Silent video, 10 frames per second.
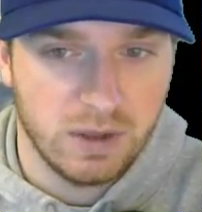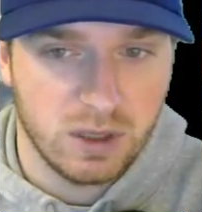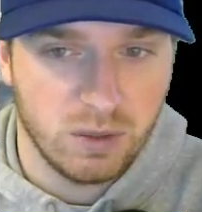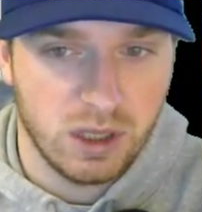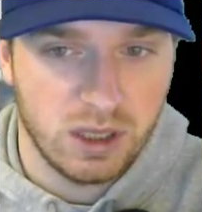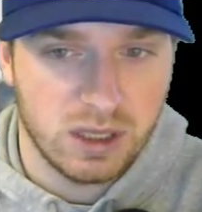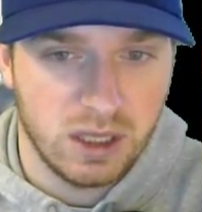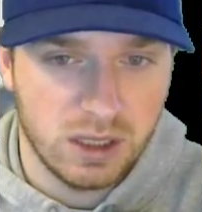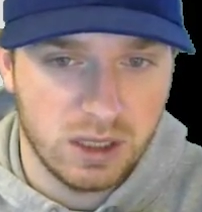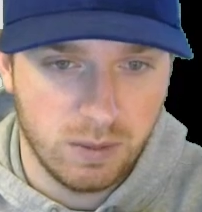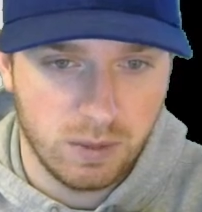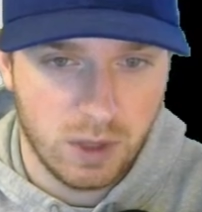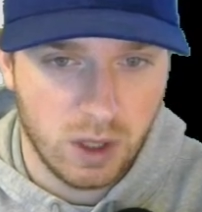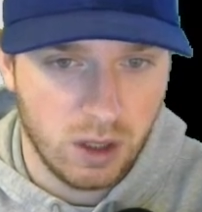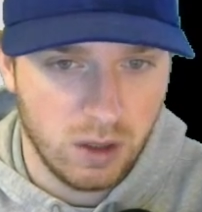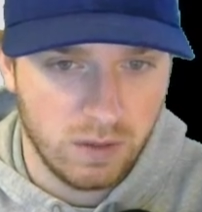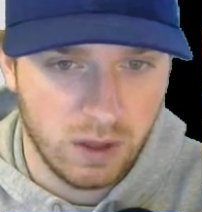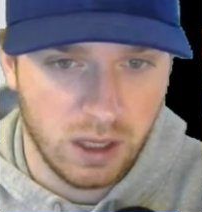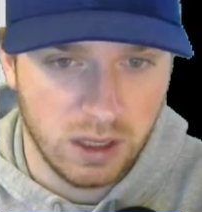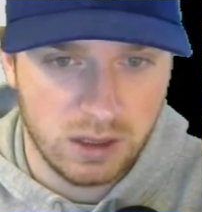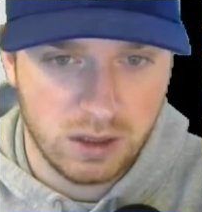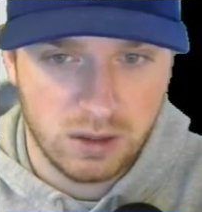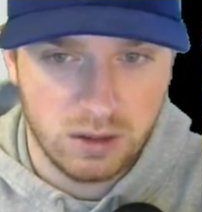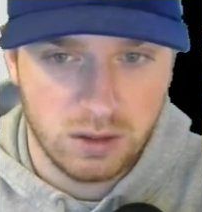And so we're going to see some curved lines